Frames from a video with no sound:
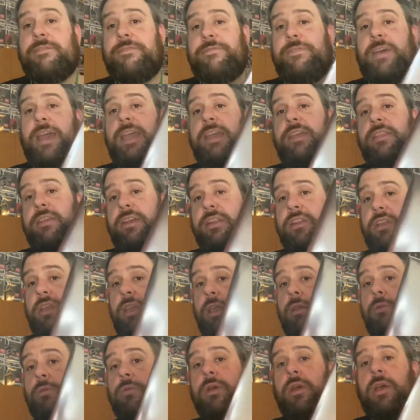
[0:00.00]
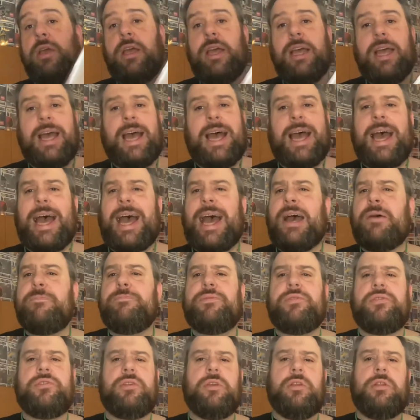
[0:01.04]
Faith in You.
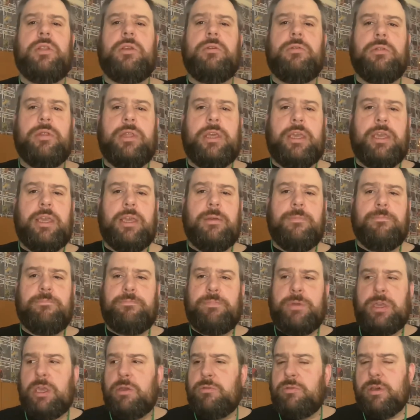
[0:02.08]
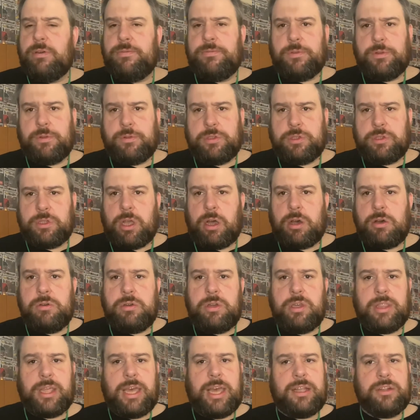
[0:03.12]
Absolutely beautiful
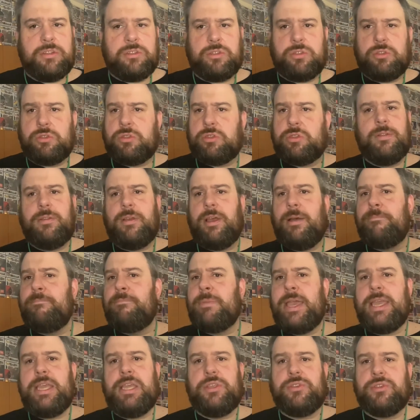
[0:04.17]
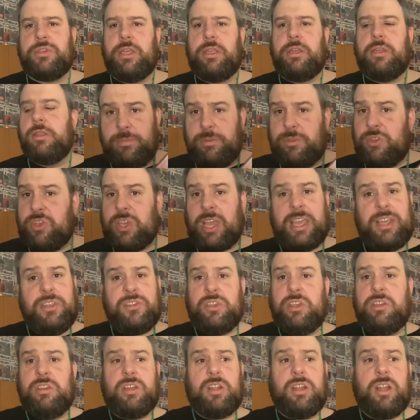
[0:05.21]
song, that, just amazing.
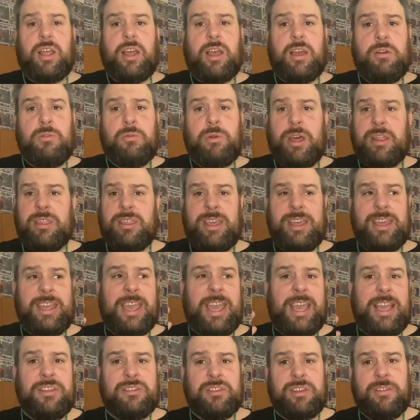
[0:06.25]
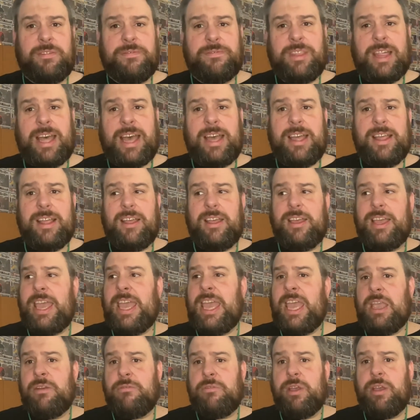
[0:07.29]
Jason Clow, I think he's of that
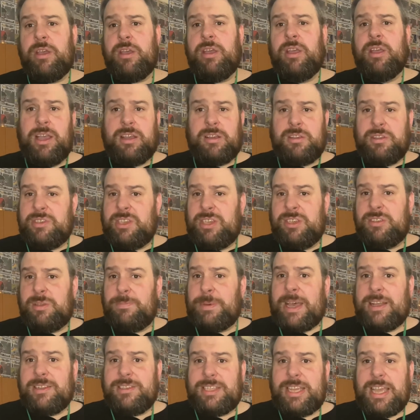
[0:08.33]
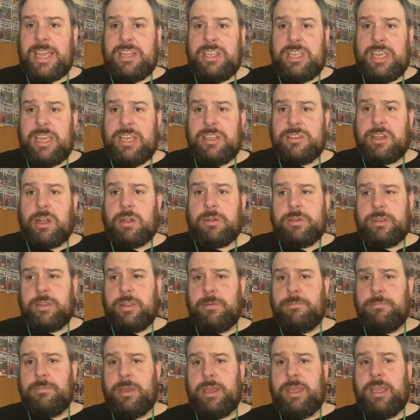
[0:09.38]
era because he's about ten years older
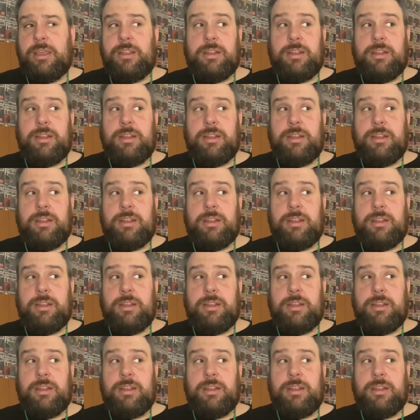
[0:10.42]
than me.